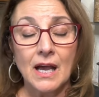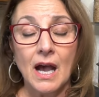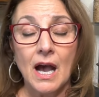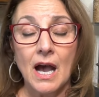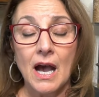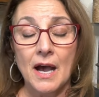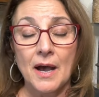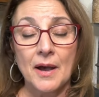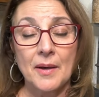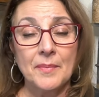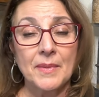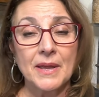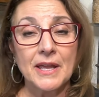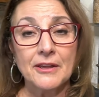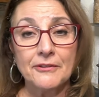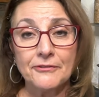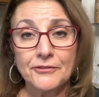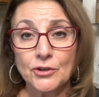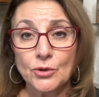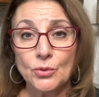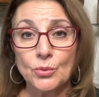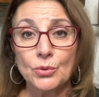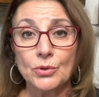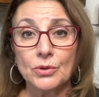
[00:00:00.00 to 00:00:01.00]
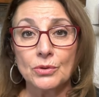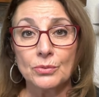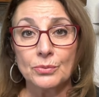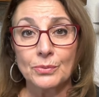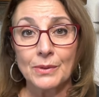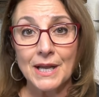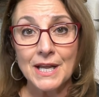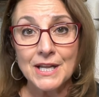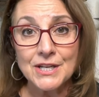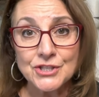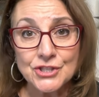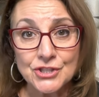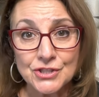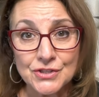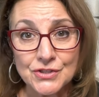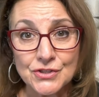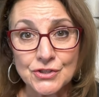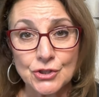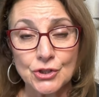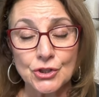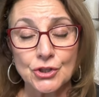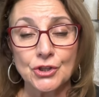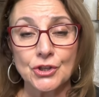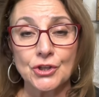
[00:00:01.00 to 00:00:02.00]
if you were
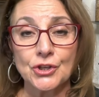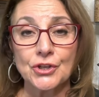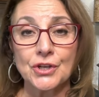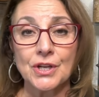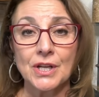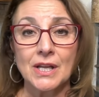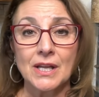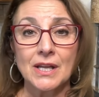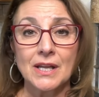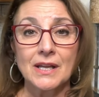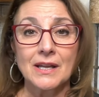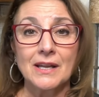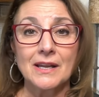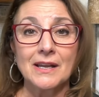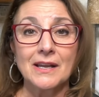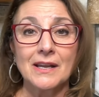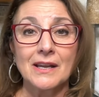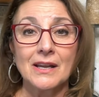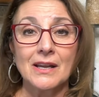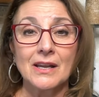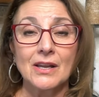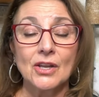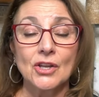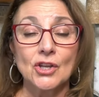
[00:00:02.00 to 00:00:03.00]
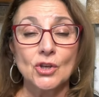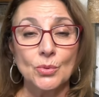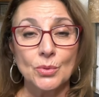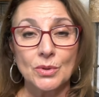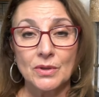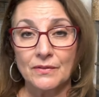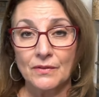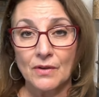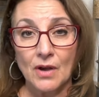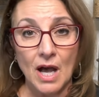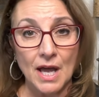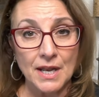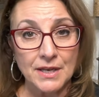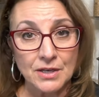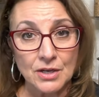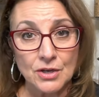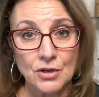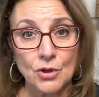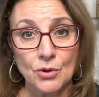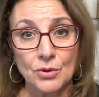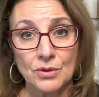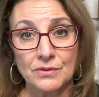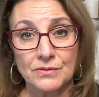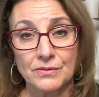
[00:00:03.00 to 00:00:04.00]
registered, you would have gotten a
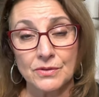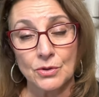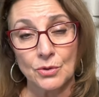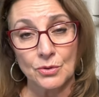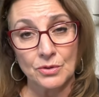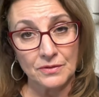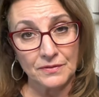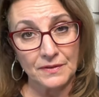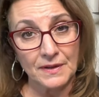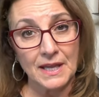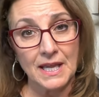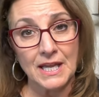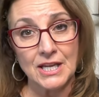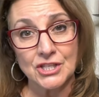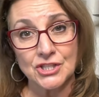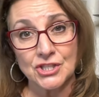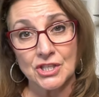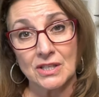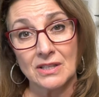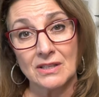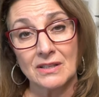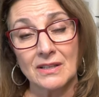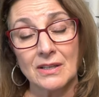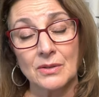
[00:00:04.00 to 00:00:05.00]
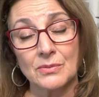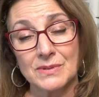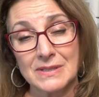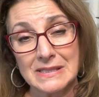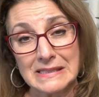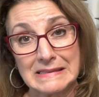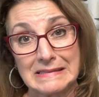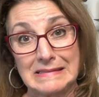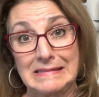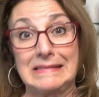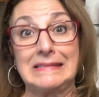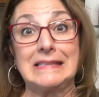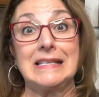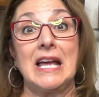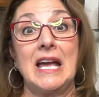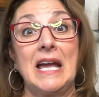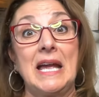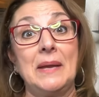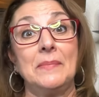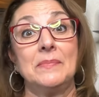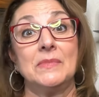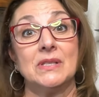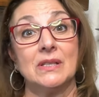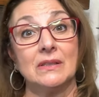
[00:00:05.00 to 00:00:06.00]
notification. It was
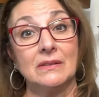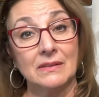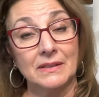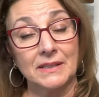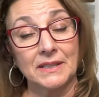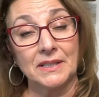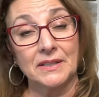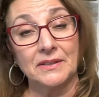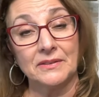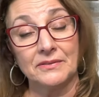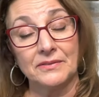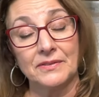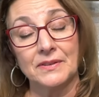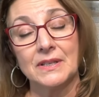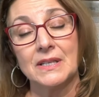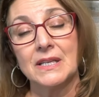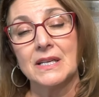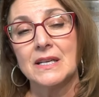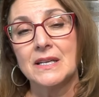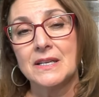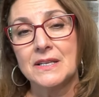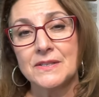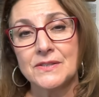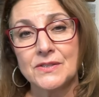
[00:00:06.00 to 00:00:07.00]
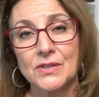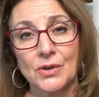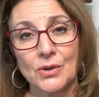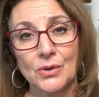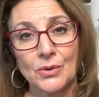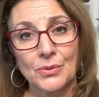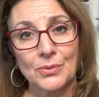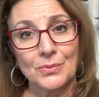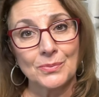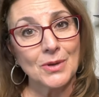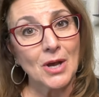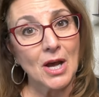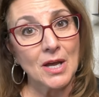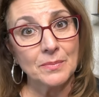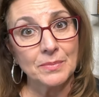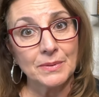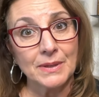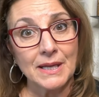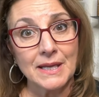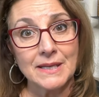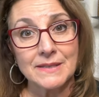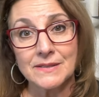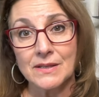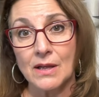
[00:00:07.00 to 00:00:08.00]
time to leave. So God
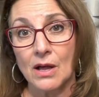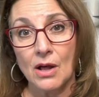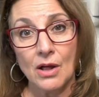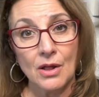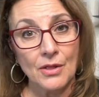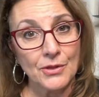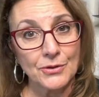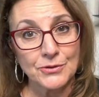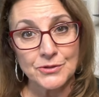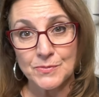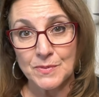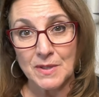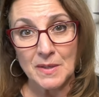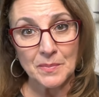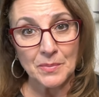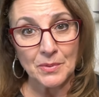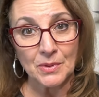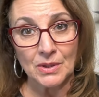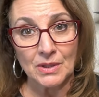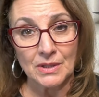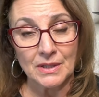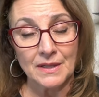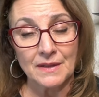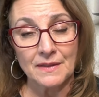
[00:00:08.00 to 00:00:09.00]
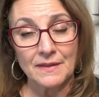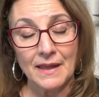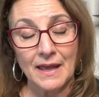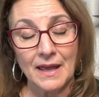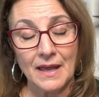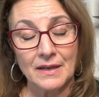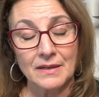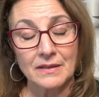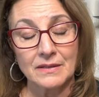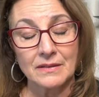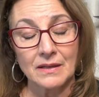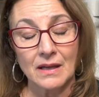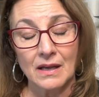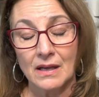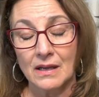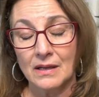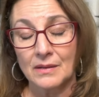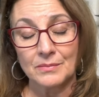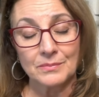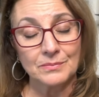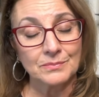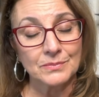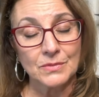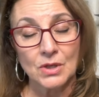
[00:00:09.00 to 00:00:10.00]
bless all those people in that
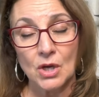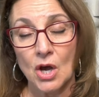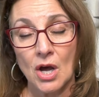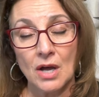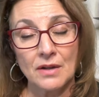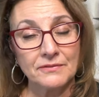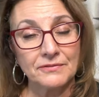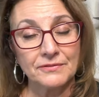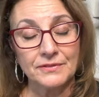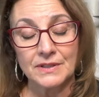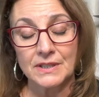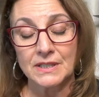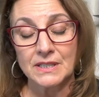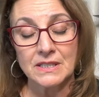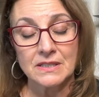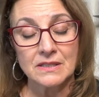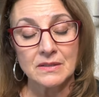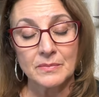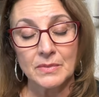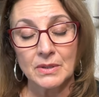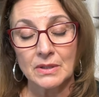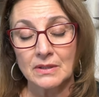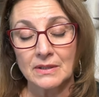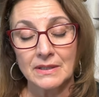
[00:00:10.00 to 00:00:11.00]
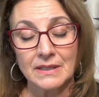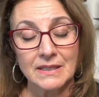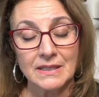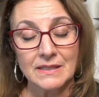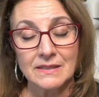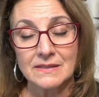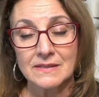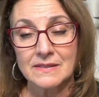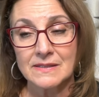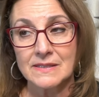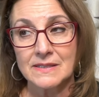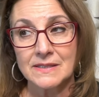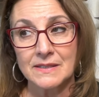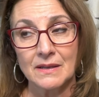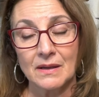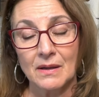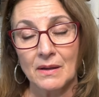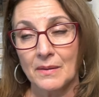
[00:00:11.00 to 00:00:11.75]
conflict in the Middle East.